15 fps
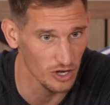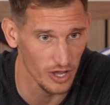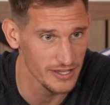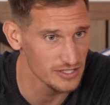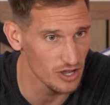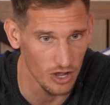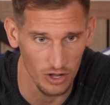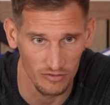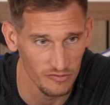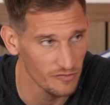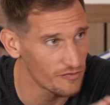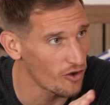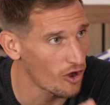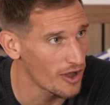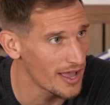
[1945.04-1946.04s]
Wood, he's on
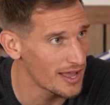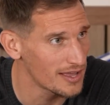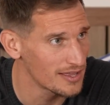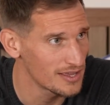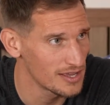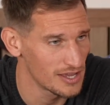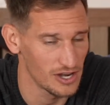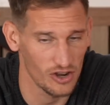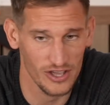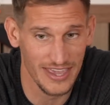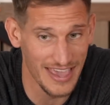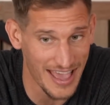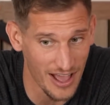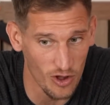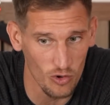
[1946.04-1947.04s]
fire.
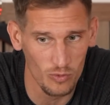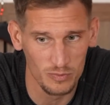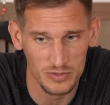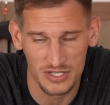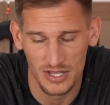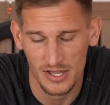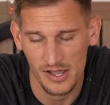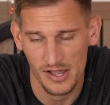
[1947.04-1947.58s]
It helps.